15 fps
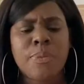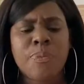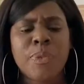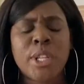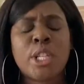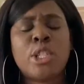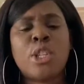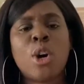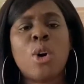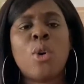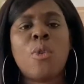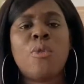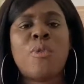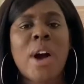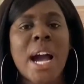It's
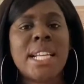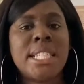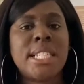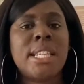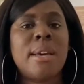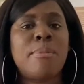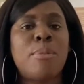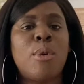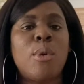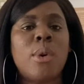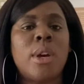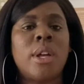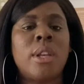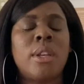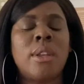so vitally
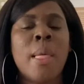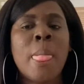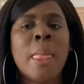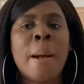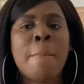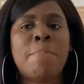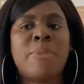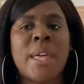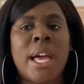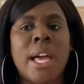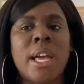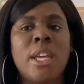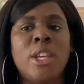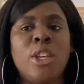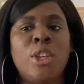important
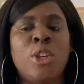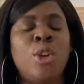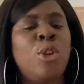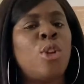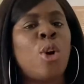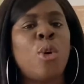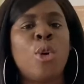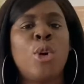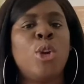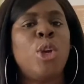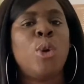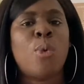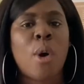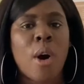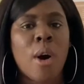that you know who
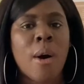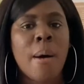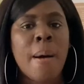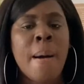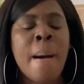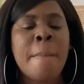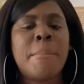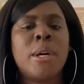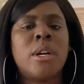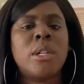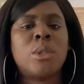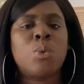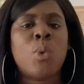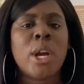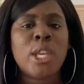you are,
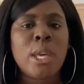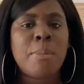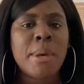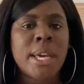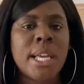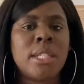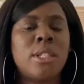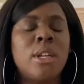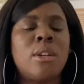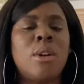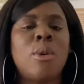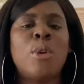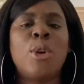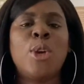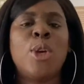because when you begin to
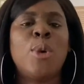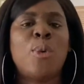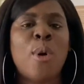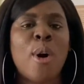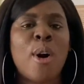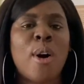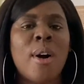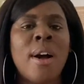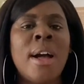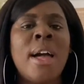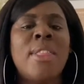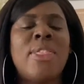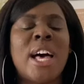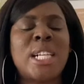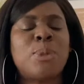know who you are,
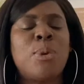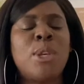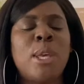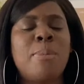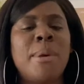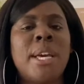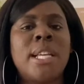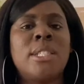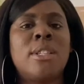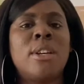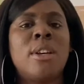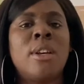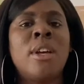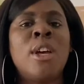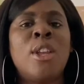that's when you begin
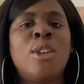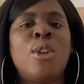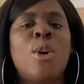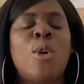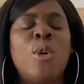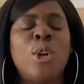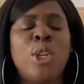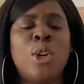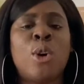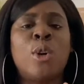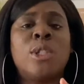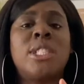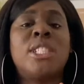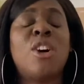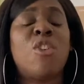to know
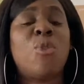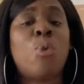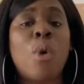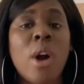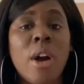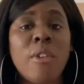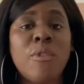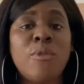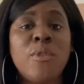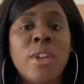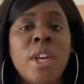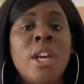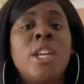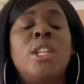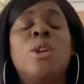your self-worth,
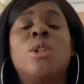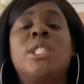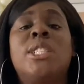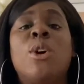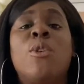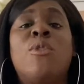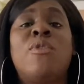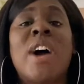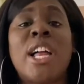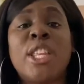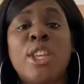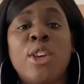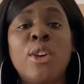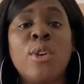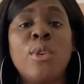your
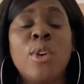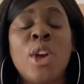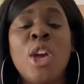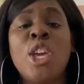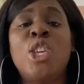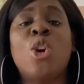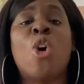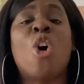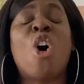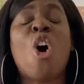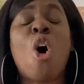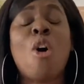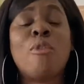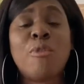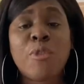self-value, your
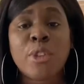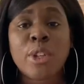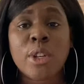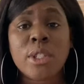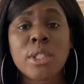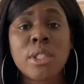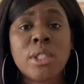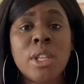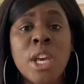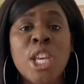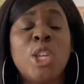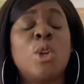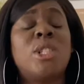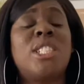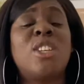confidence,
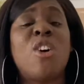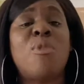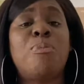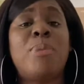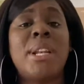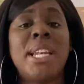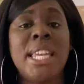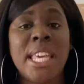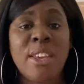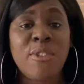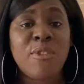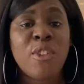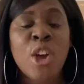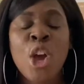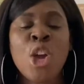your
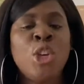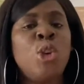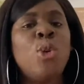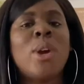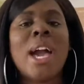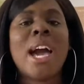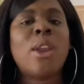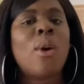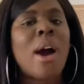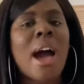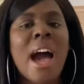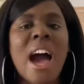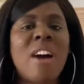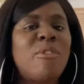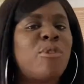self-belief. You cannot
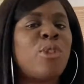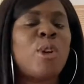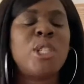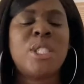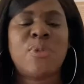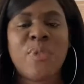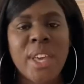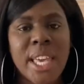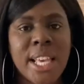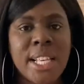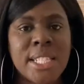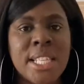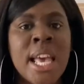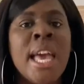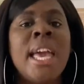have those
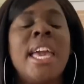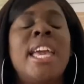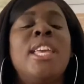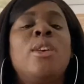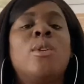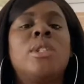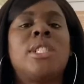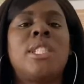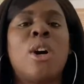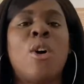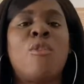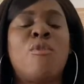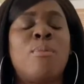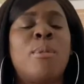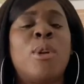things in
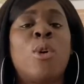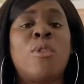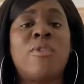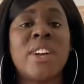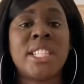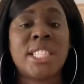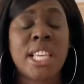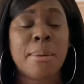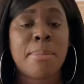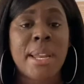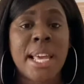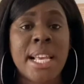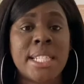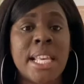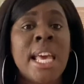yourself from an authentic
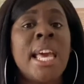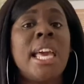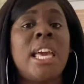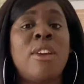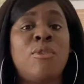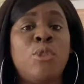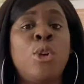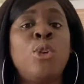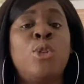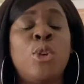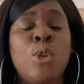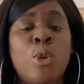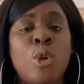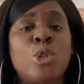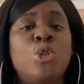place if you
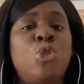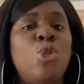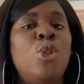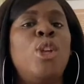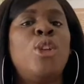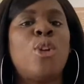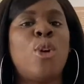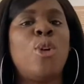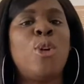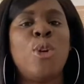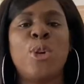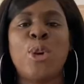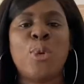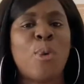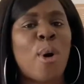do not truly know who
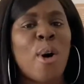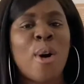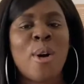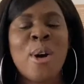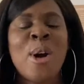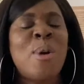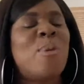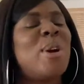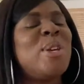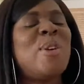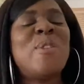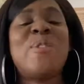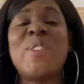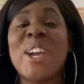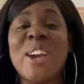you are. When
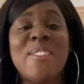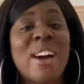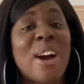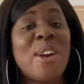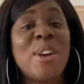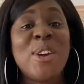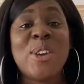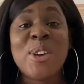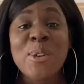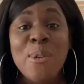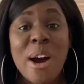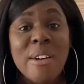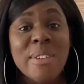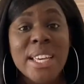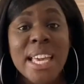you figure out who
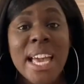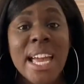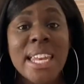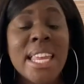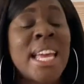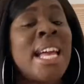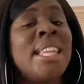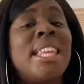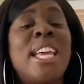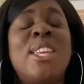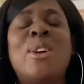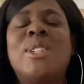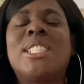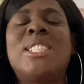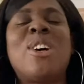you are again,
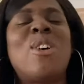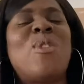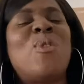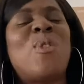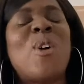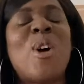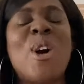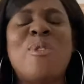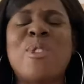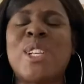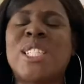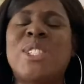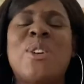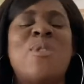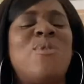then your self-worth,
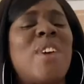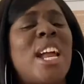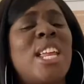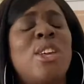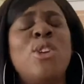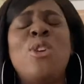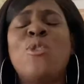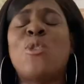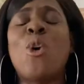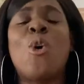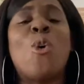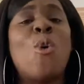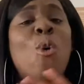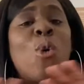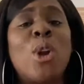your self-value, you've
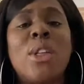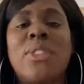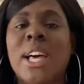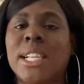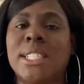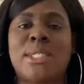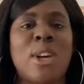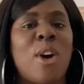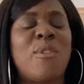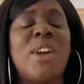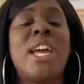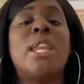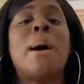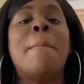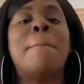got all of that stuff
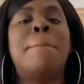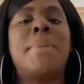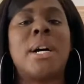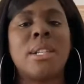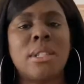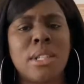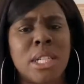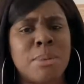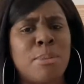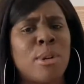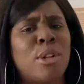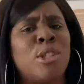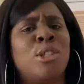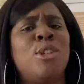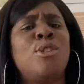in abundance,
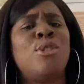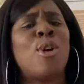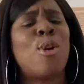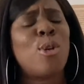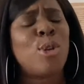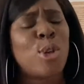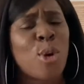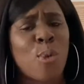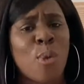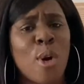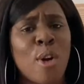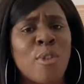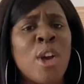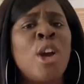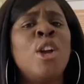because you know your
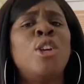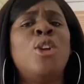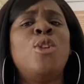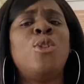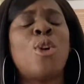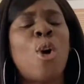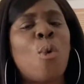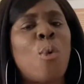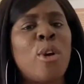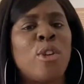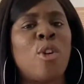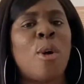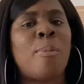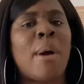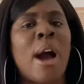worth, you know what
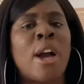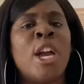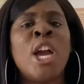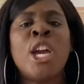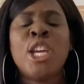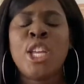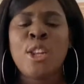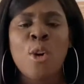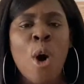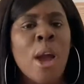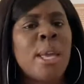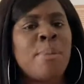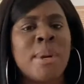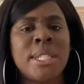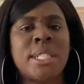you're about, you know
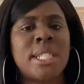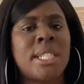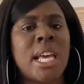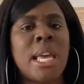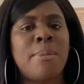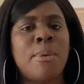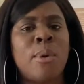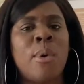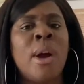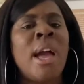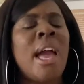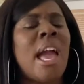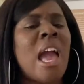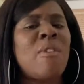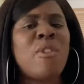what you bring to the table.
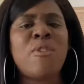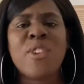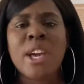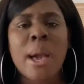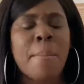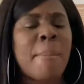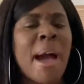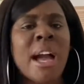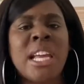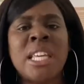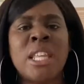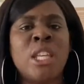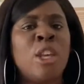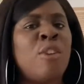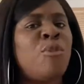Everything about
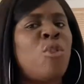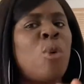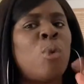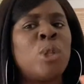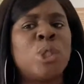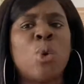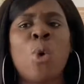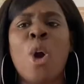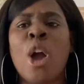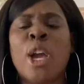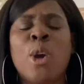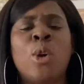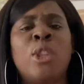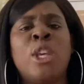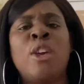you that you thought was
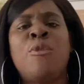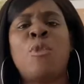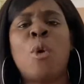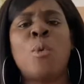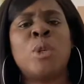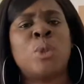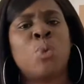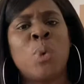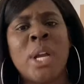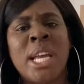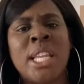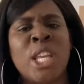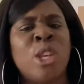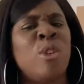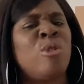quirky or that you thought was
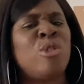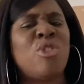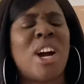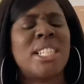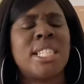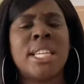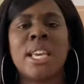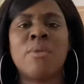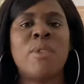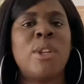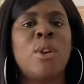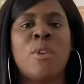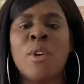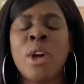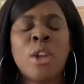weird, that you tried to get
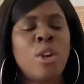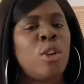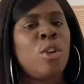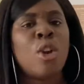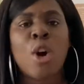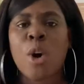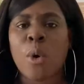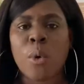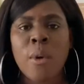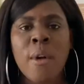rid of, no.